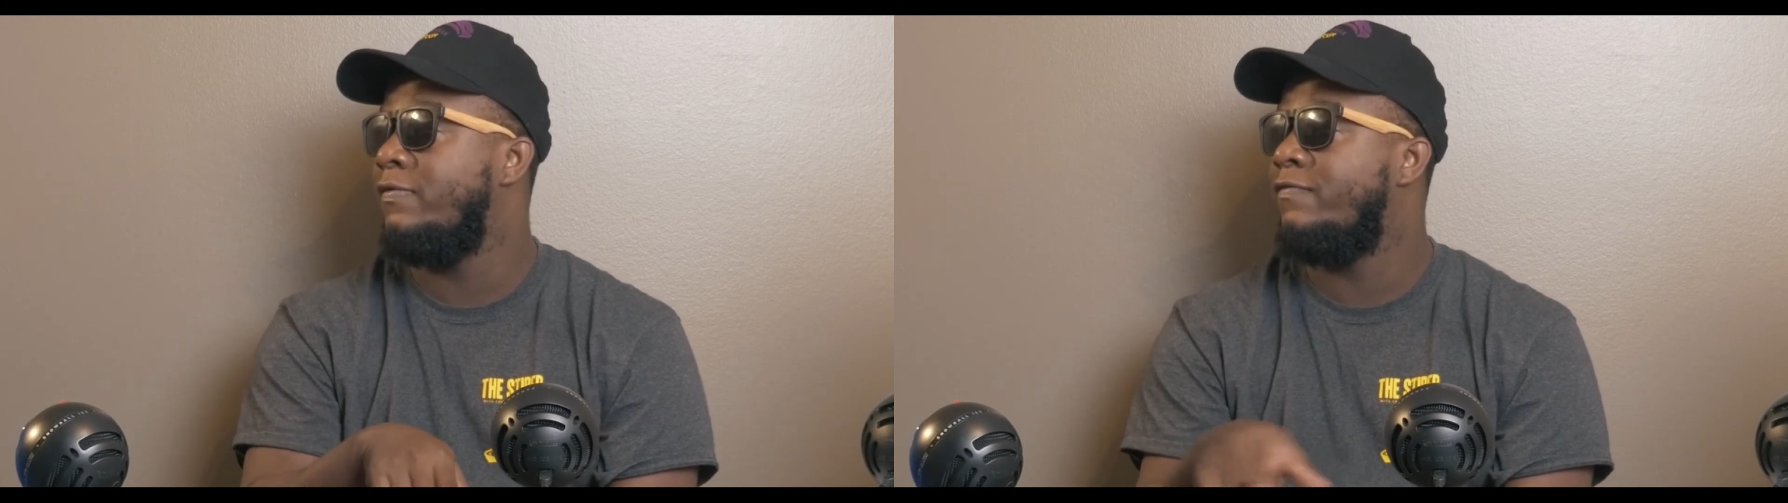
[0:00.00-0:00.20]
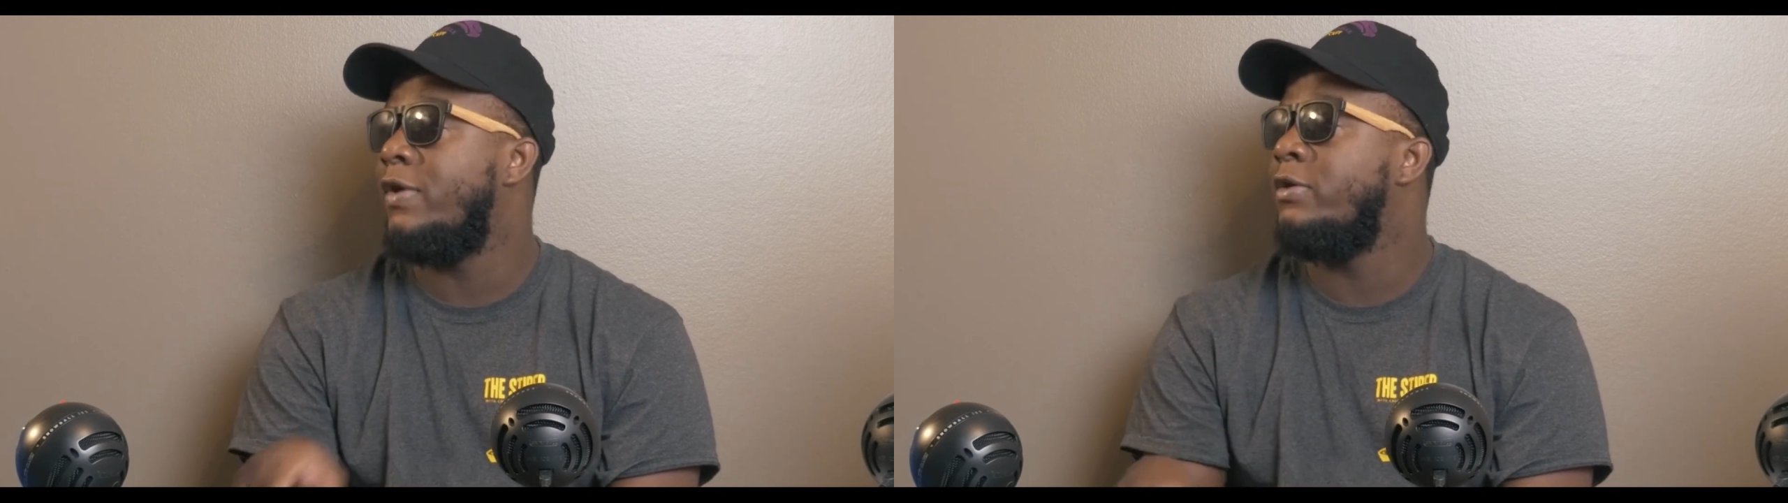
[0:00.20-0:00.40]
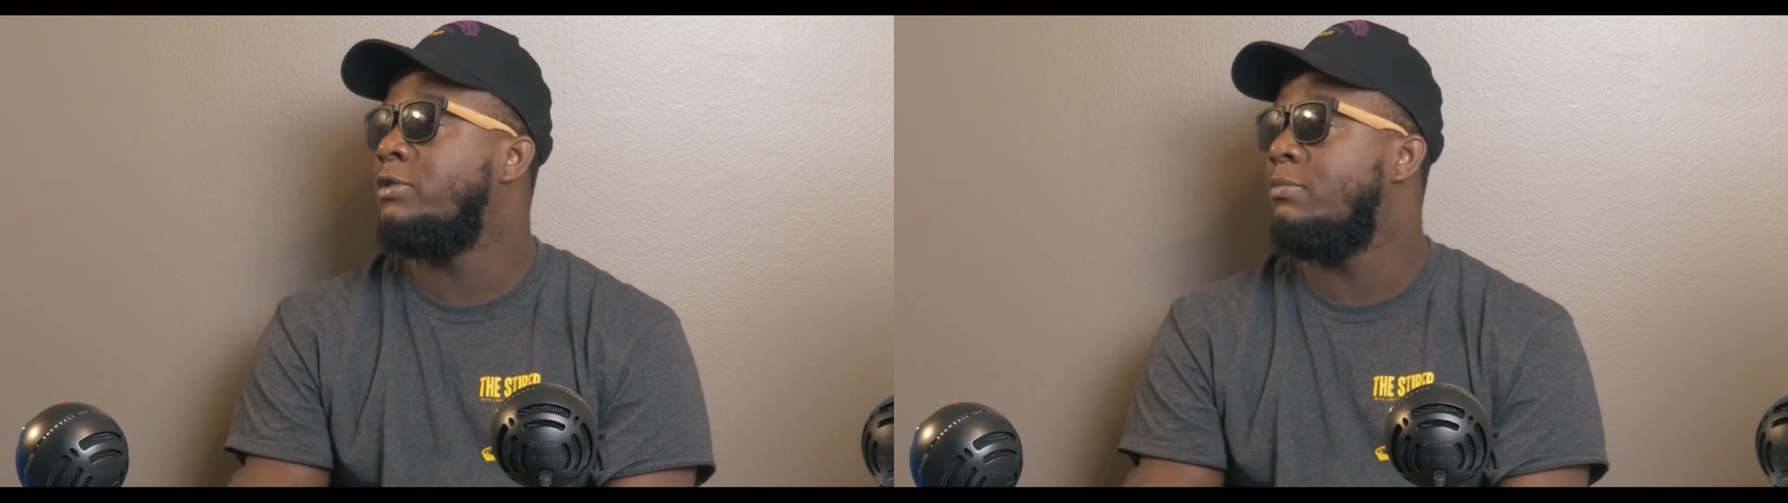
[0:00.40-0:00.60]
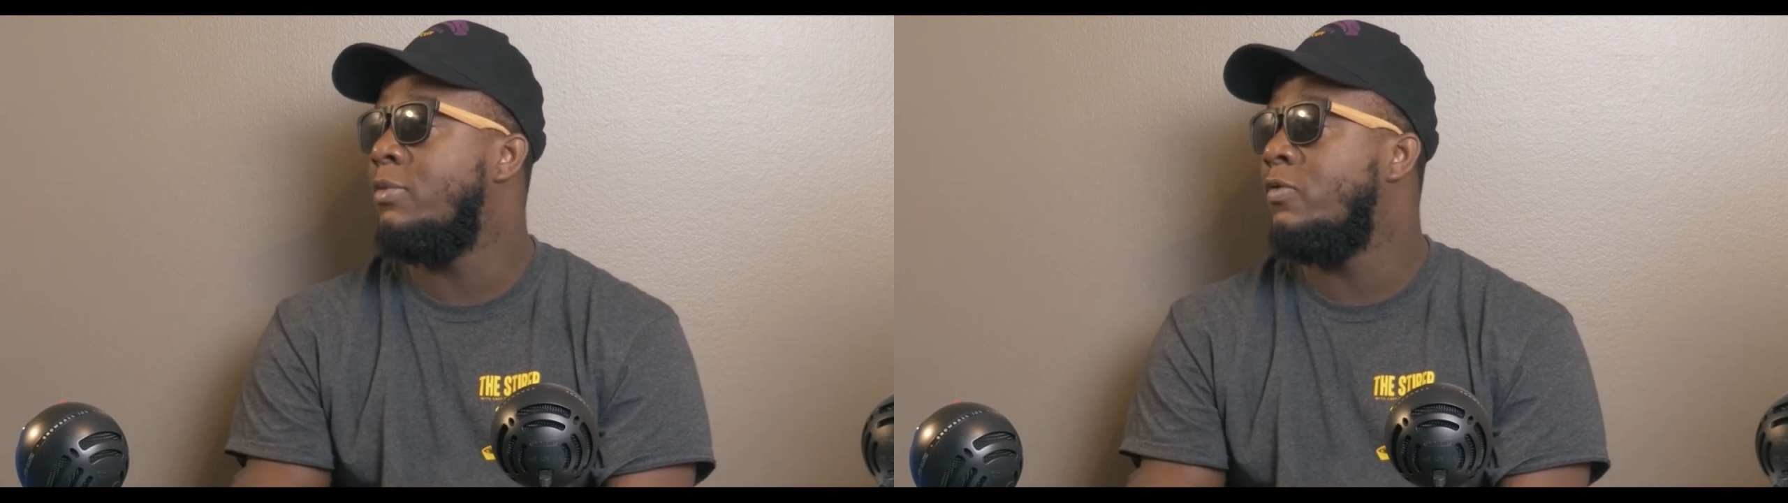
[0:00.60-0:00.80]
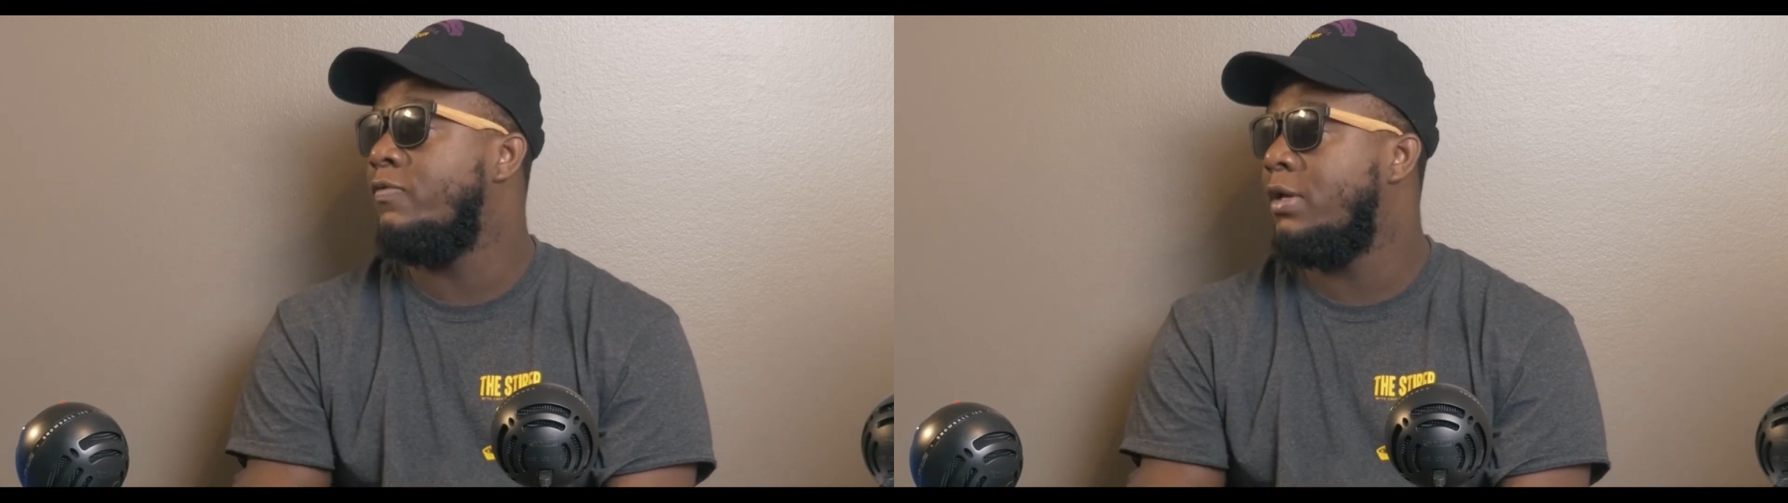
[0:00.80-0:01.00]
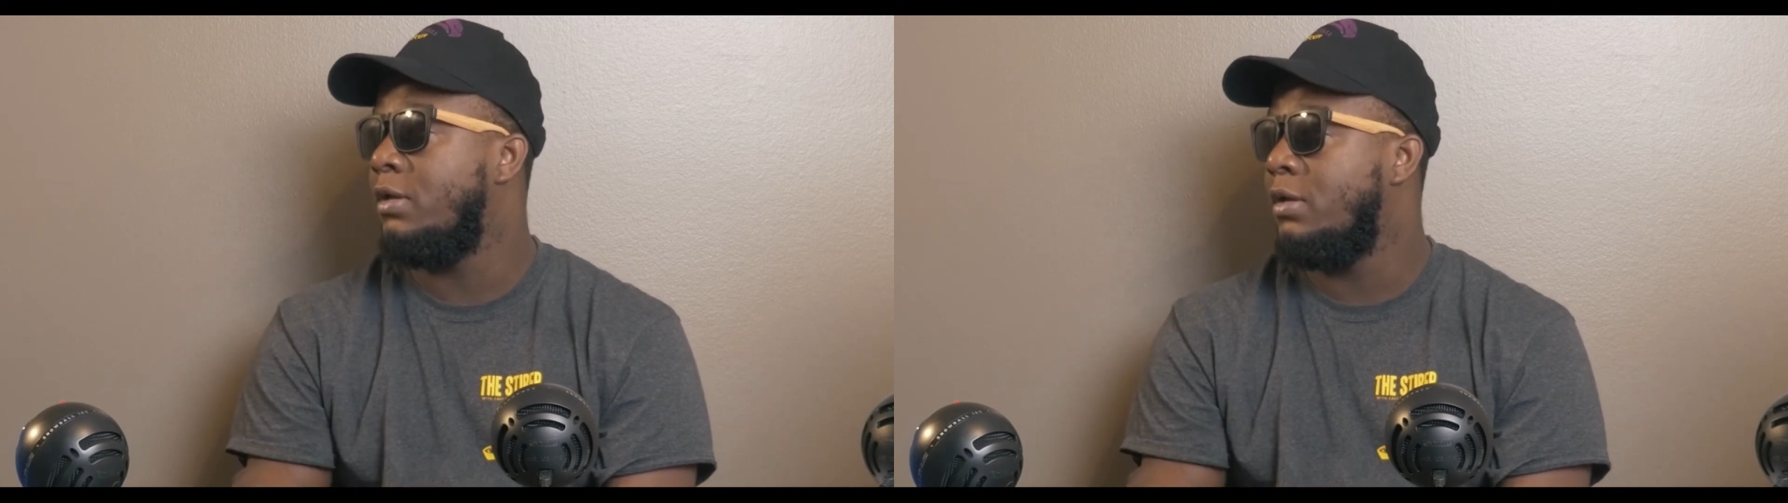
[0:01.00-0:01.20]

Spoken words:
first movie.